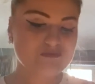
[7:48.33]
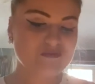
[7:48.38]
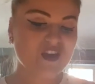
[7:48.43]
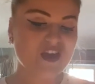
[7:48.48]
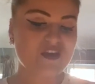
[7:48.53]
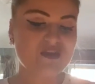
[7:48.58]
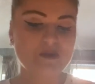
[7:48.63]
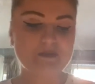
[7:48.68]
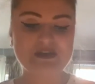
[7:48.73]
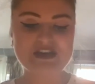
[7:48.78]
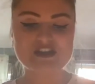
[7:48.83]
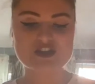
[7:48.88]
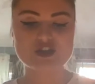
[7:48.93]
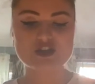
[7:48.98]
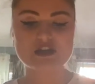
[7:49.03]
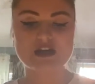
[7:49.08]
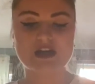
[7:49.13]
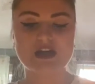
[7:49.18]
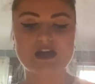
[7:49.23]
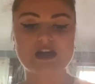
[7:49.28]
the
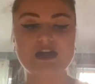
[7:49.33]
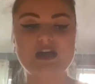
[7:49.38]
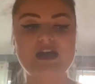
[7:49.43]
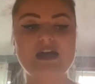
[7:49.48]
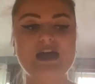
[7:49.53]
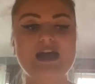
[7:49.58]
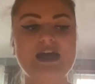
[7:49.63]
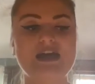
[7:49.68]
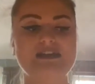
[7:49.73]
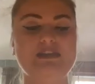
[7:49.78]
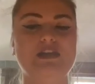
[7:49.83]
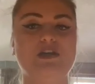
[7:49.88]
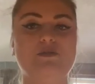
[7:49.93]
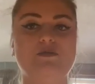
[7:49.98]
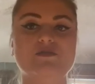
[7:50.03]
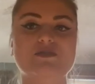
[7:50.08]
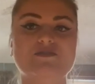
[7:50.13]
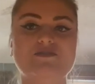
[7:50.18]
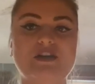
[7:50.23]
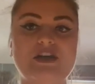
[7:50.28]
mixture and then I will
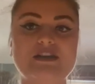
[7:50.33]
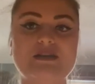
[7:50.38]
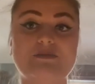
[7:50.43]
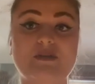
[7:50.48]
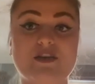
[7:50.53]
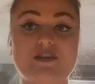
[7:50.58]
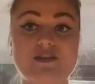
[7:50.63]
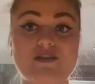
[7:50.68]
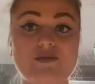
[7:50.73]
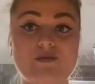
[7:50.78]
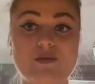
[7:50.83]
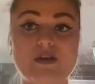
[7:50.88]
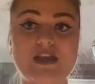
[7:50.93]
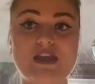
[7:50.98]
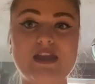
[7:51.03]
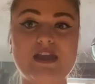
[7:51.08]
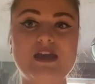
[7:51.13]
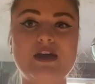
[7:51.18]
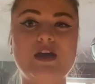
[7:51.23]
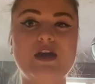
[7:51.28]
divide by
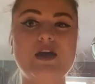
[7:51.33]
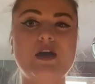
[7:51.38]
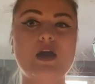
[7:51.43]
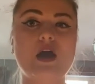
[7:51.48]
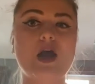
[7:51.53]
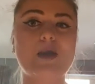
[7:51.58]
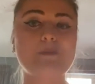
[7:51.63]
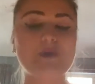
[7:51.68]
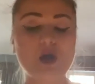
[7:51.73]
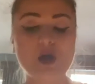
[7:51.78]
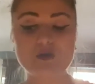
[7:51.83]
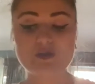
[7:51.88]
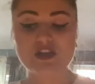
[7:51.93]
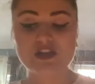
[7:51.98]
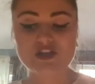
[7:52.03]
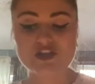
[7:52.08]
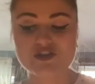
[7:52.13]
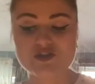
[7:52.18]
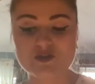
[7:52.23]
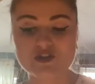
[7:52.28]
three. I'm only
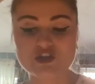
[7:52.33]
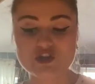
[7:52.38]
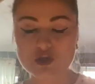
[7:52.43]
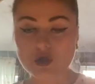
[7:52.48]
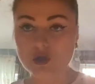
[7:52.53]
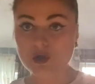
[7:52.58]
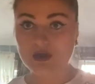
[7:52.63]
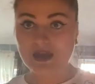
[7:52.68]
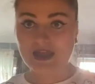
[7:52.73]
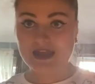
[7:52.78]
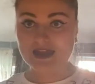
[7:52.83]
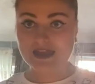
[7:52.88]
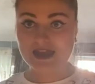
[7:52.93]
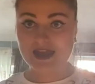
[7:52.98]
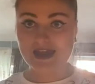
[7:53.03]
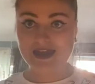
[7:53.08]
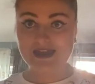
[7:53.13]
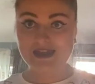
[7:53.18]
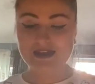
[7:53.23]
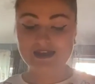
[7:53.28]
going to do a two layer
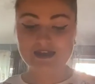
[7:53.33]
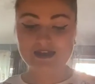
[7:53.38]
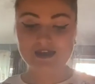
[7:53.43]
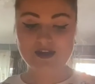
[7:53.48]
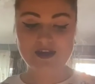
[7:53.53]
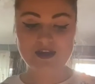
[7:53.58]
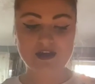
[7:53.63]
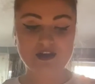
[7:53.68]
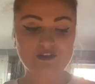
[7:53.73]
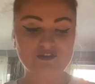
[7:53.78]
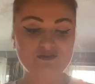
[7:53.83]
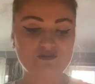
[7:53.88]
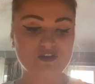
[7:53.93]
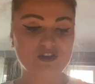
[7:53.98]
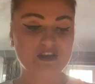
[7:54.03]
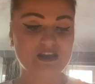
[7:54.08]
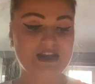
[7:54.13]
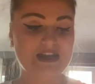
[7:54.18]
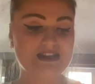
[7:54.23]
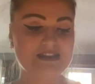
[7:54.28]
cake for
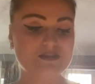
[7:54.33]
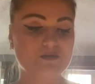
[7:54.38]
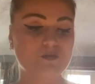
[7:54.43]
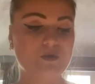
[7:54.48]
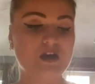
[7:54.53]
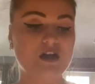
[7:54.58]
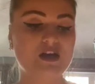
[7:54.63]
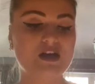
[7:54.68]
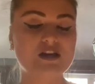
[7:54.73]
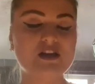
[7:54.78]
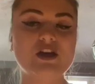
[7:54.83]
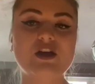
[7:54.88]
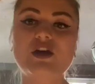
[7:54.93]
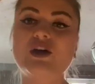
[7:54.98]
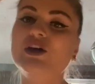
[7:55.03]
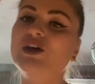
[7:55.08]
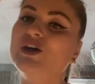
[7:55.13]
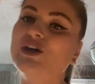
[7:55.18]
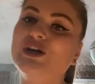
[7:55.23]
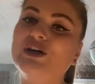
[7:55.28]
the ladies at work.
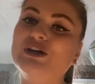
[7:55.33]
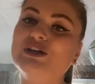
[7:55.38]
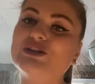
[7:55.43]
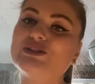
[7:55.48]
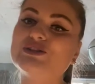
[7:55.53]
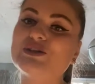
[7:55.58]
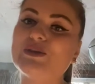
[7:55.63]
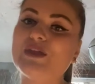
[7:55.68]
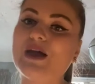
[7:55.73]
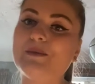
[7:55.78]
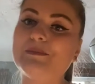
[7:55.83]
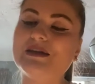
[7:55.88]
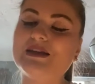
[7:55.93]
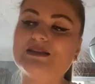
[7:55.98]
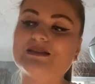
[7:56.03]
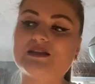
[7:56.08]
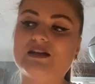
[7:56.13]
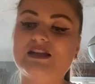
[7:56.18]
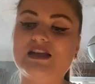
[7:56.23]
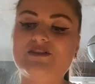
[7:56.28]
So that means
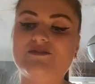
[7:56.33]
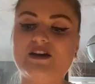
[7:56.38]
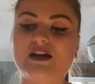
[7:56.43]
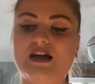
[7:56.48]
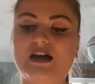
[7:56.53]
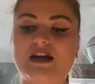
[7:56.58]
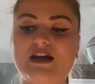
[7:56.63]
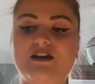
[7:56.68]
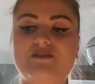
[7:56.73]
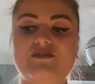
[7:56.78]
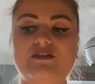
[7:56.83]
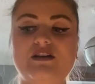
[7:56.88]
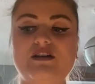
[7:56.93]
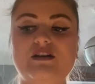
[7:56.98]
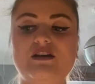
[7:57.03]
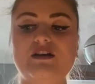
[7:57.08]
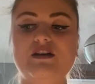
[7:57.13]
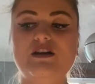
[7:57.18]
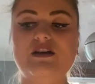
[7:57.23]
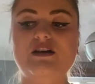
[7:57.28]
I'll either have
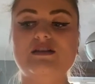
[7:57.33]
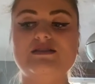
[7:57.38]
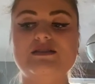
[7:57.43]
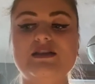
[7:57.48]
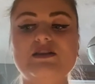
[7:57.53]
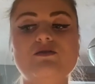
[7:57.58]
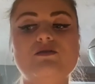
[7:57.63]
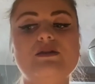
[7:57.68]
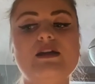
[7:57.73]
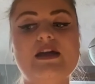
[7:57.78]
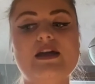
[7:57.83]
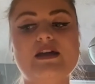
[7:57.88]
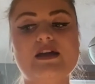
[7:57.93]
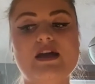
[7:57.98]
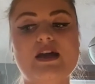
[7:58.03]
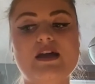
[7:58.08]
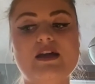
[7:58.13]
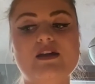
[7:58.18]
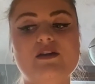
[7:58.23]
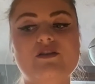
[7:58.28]
a single layer
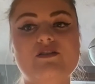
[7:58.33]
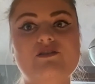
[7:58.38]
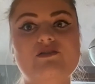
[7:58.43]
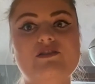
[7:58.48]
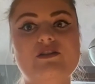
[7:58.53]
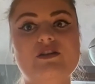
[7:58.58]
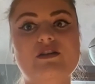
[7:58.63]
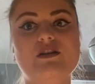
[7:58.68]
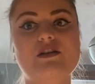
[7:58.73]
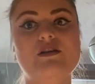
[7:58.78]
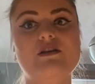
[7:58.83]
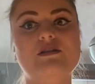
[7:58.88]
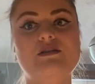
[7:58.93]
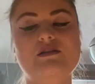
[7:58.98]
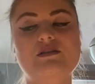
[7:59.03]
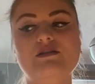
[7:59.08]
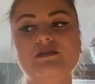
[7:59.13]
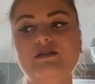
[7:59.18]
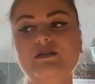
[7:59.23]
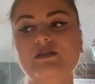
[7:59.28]
cake for
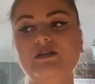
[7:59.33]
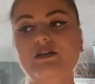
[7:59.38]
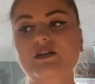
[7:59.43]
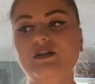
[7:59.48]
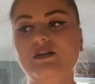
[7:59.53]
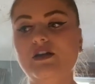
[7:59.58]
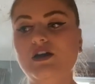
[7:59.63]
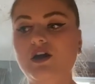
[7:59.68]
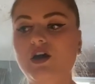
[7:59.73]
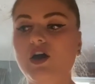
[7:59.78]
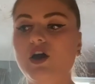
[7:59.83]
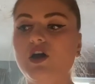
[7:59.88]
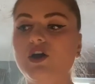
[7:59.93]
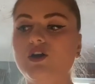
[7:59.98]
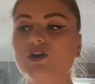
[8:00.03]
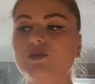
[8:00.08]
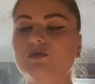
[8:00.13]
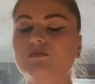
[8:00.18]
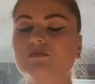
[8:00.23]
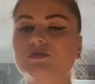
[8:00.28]

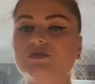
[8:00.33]
home,